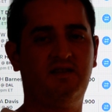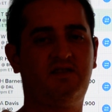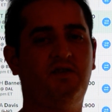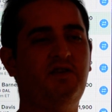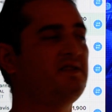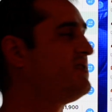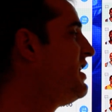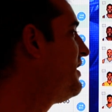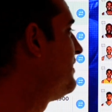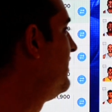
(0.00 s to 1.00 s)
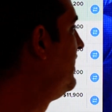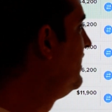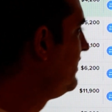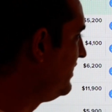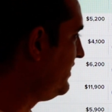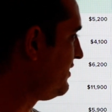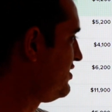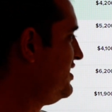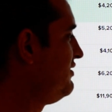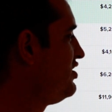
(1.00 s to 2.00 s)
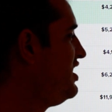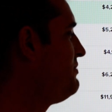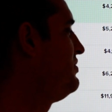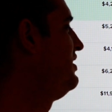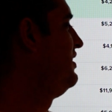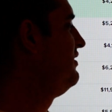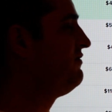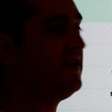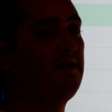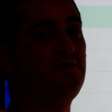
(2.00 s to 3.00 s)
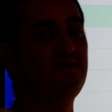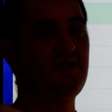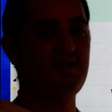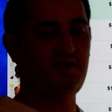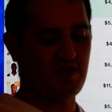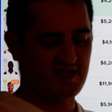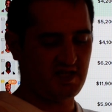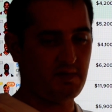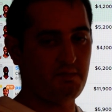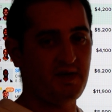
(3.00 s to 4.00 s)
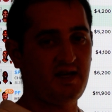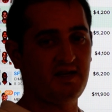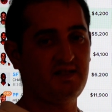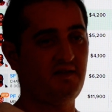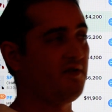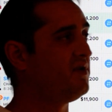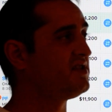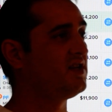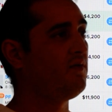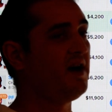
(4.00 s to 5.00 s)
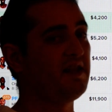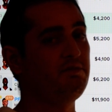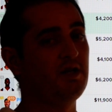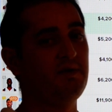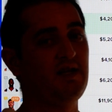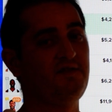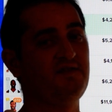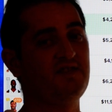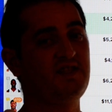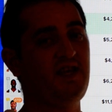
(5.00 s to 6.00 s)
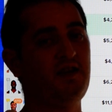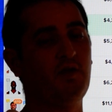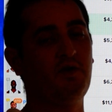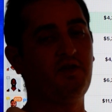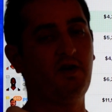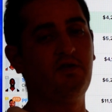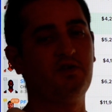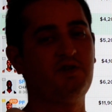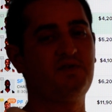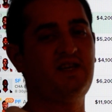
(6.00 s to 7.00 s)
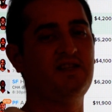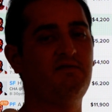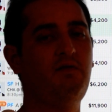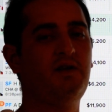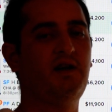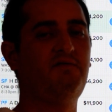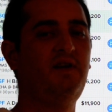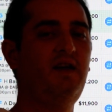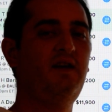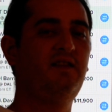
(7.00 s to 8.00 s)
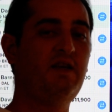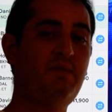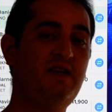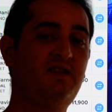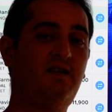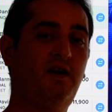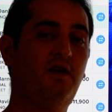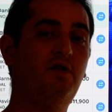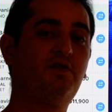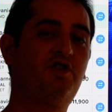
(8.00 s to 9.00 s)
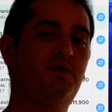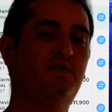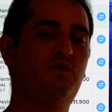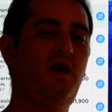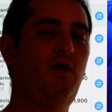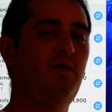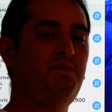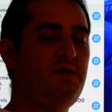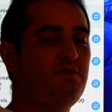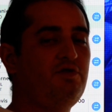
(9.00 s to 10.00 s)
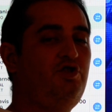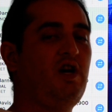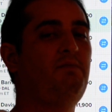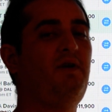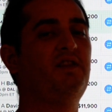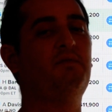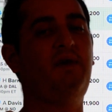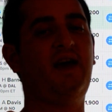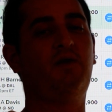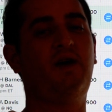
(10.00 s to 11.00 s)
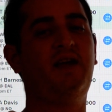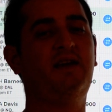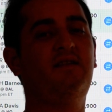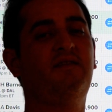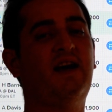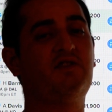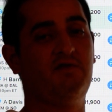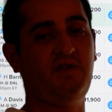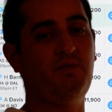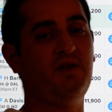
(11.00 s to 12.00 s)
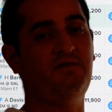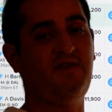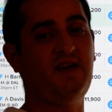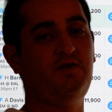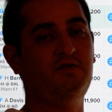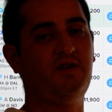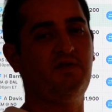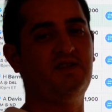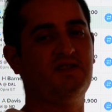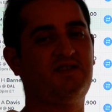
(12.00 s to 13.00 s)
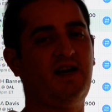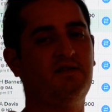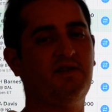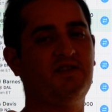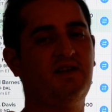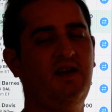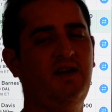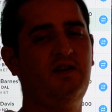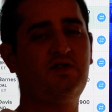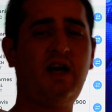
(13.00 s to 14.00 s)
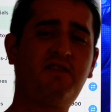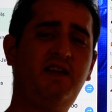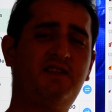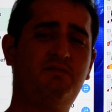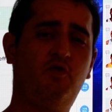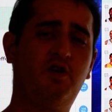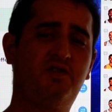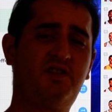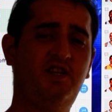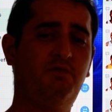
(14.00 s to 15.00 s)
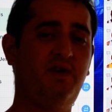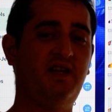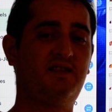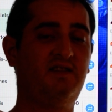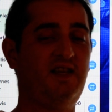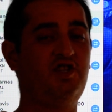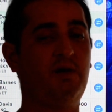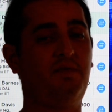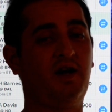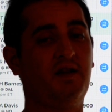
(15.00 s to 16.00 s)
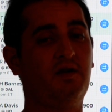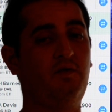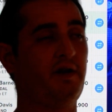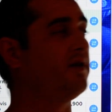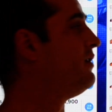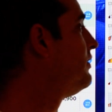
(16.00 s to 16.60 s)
That's all you can say. And they're still cheap. FanDuel doesn't adjust them up because every once in a while they put up enough of a stinker where their ownership stays low enough. They base it on ownership as well. When people jump on the bandwagon, that's really when FanDuel increases salaries. DraftKings is more skill-based. They jump on it quicker.